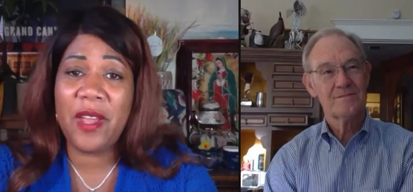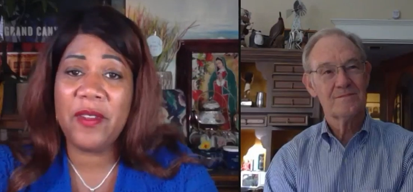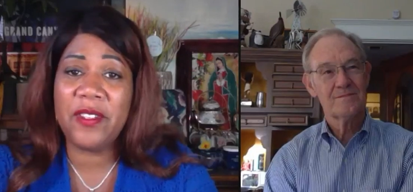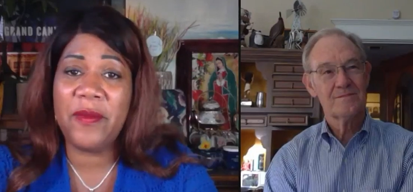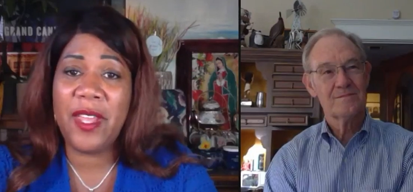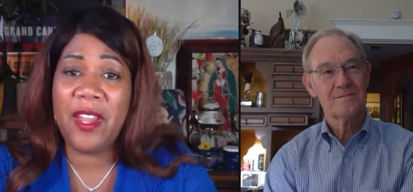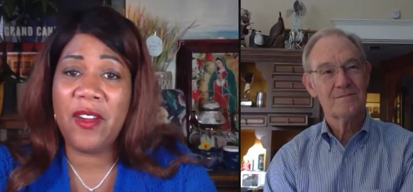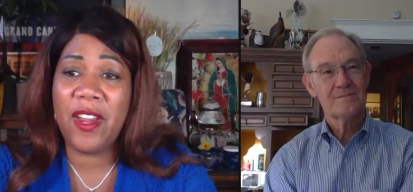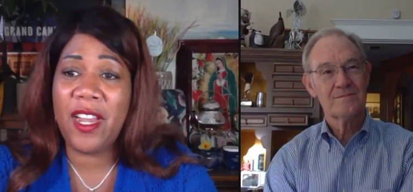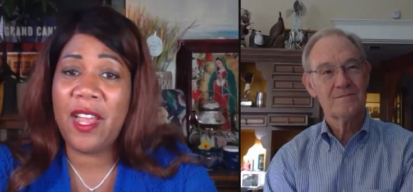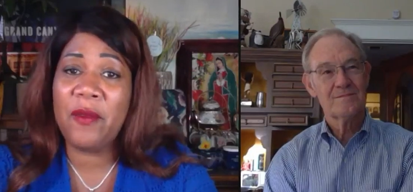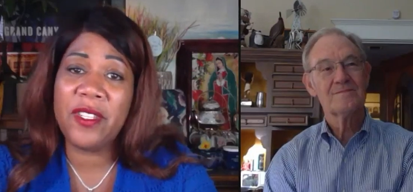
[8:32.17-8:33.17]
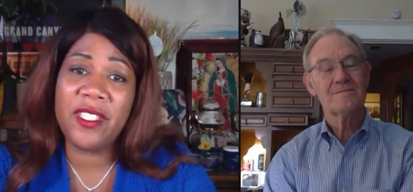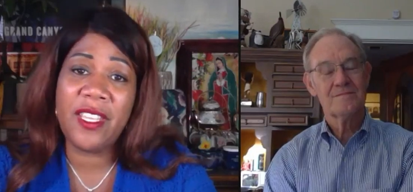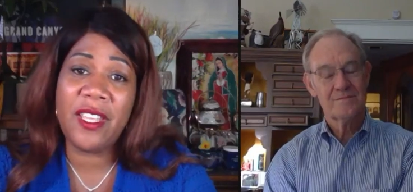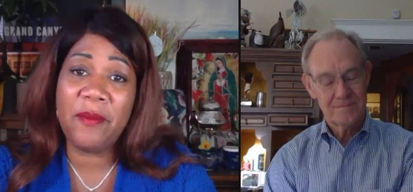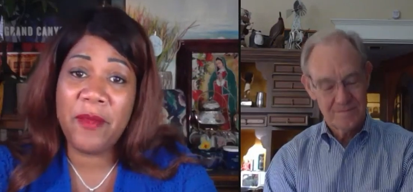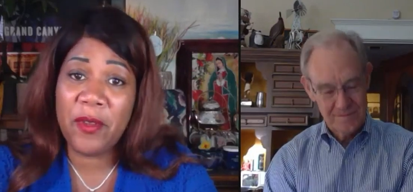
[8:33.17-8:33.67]
Speaker 1: I was mayor, and I would say
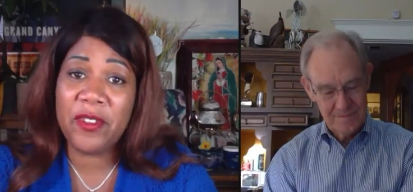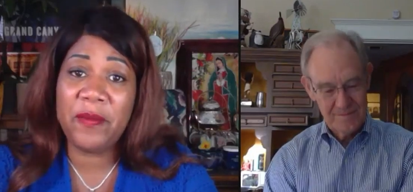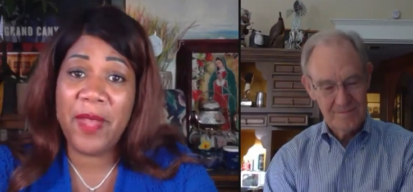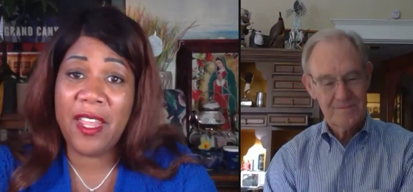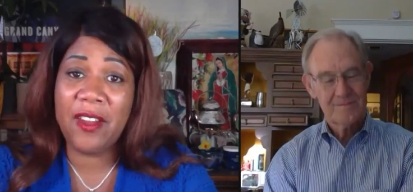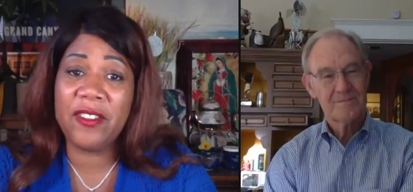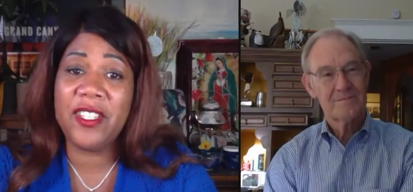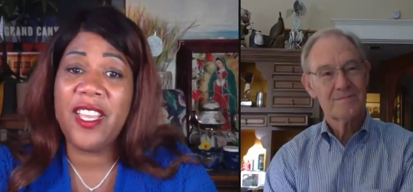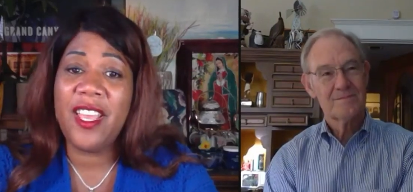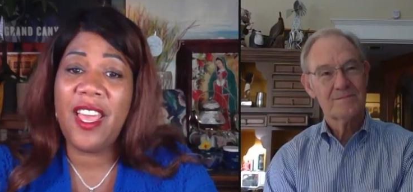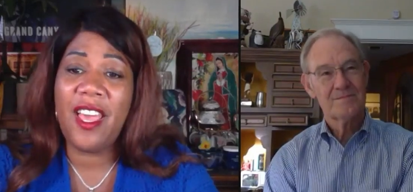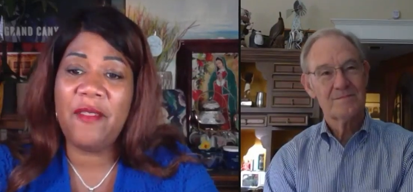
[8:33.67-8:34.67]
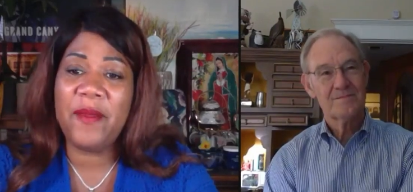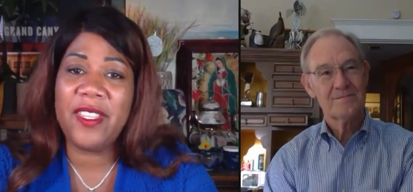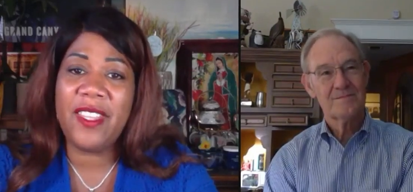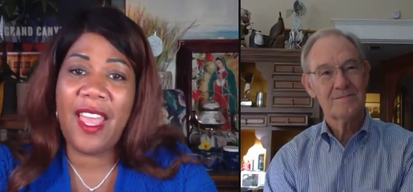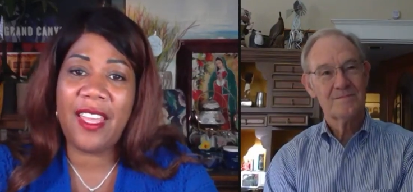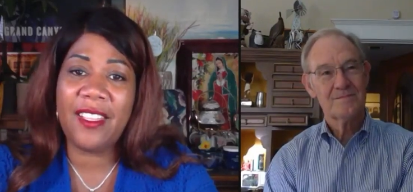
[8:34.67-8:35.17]
that most mayors have
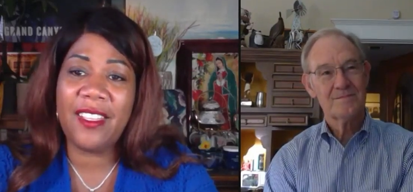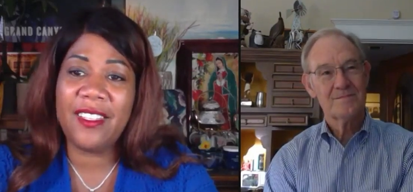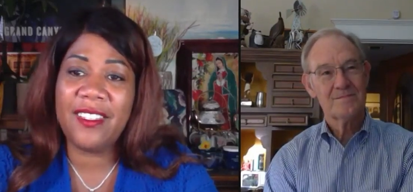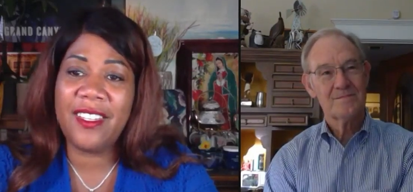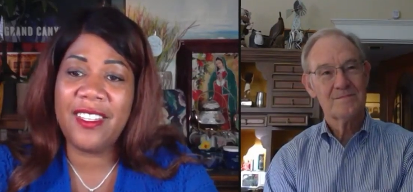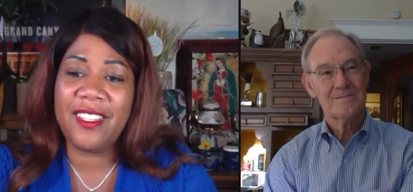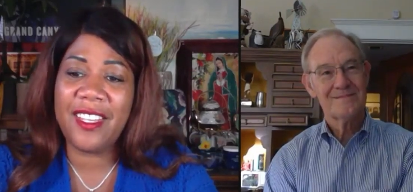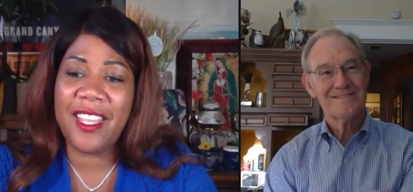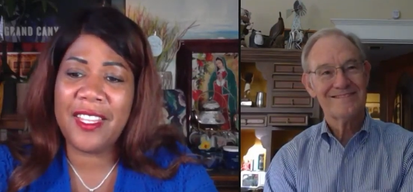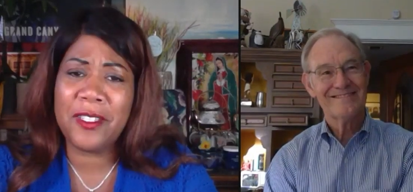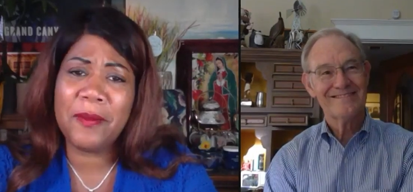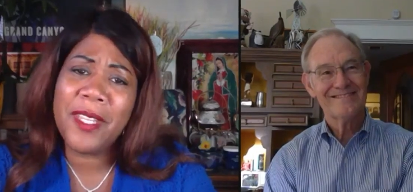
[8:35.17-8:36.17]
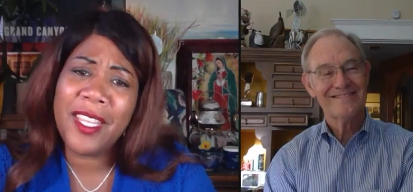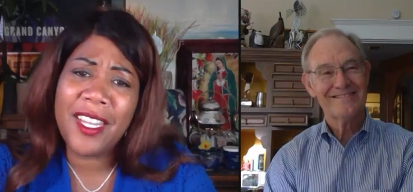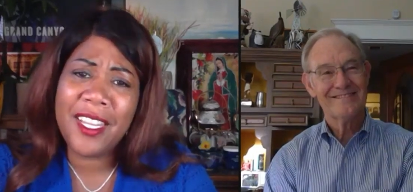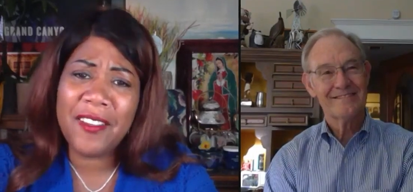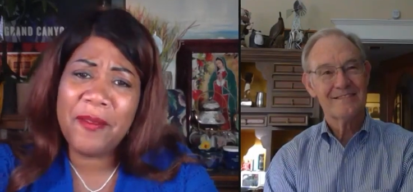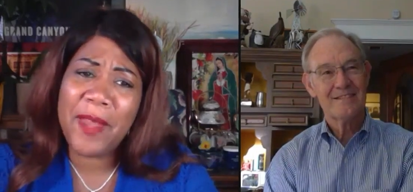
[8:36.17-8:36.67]
been tackling since I guess the
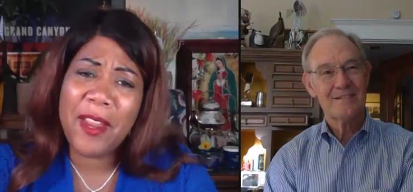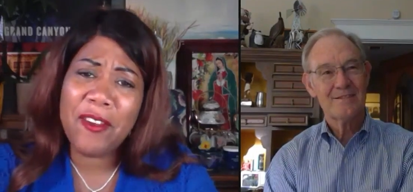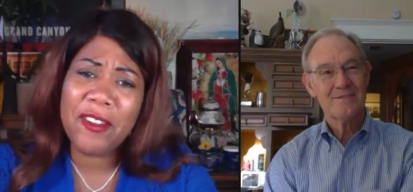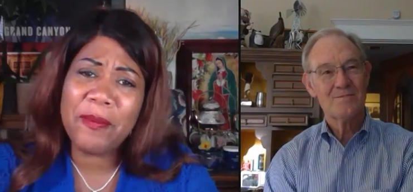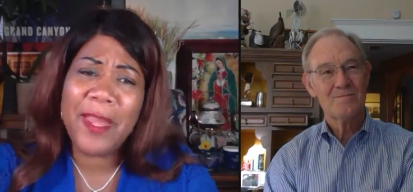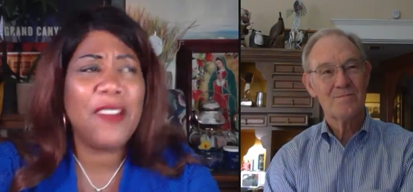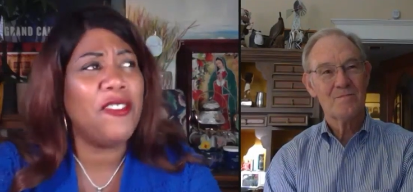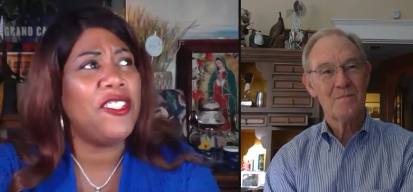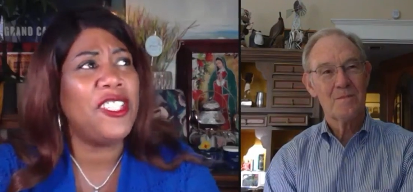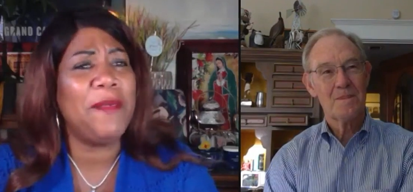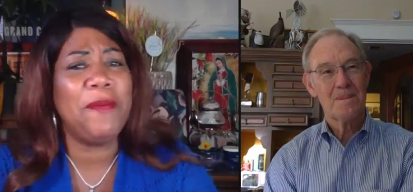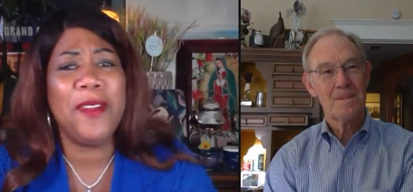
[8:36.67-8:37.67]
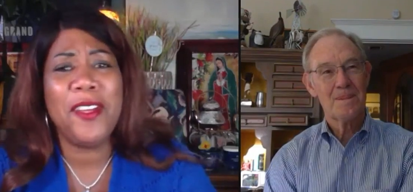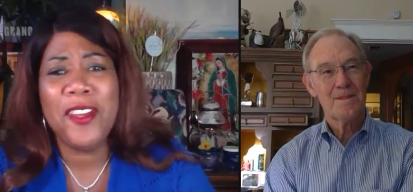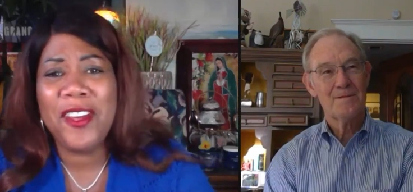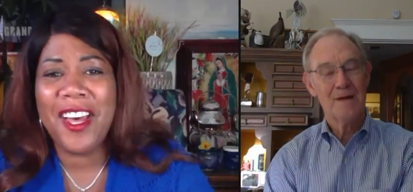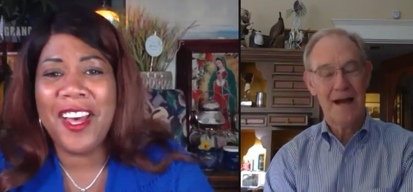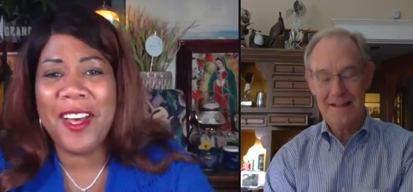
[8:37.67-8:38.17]
beginning of mayor mayorship.
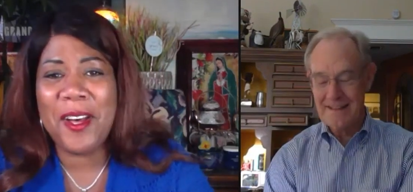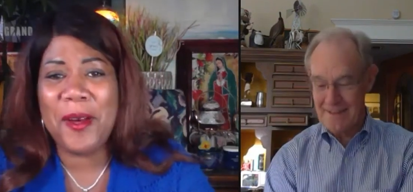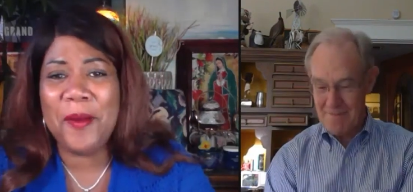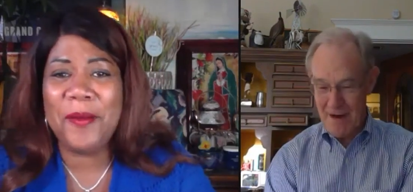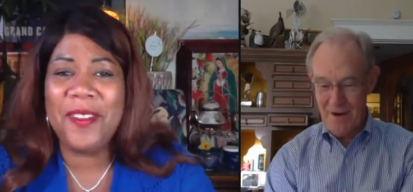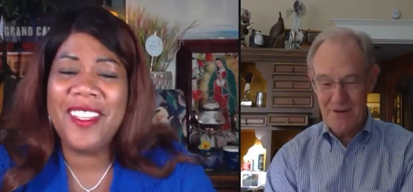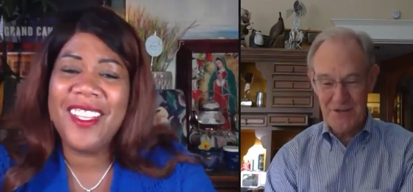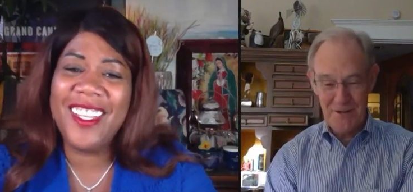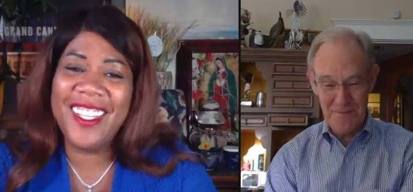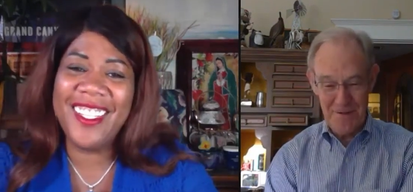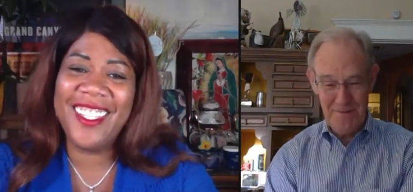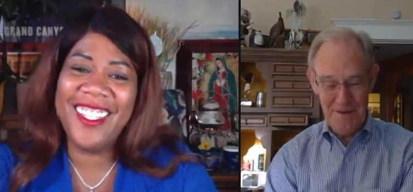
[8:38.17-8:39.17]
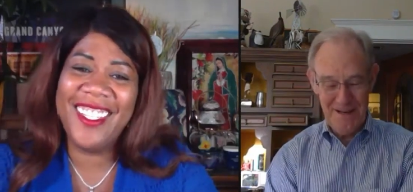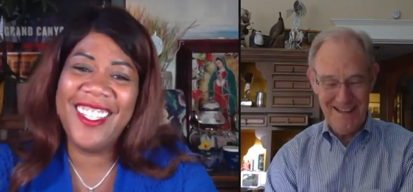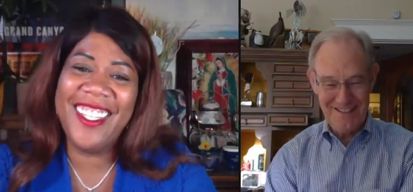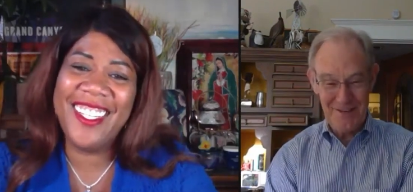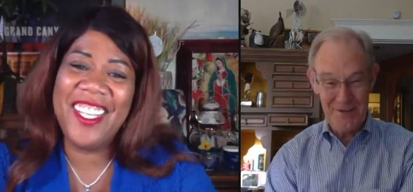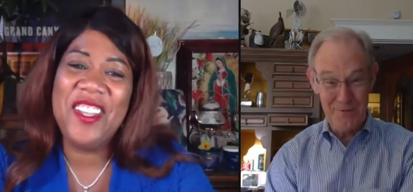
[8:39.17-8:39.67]
Speaker 2: Um, mayorship,
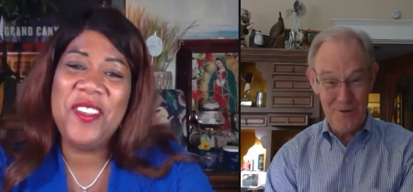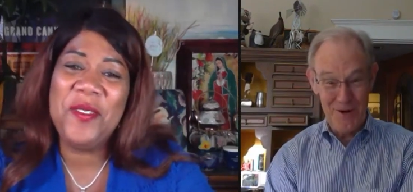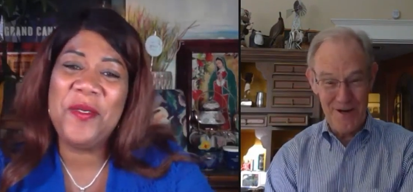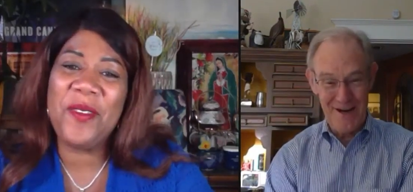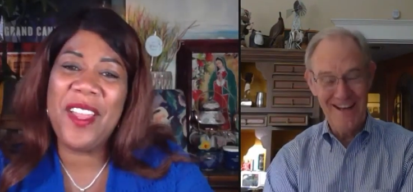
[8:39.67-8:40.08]
good word.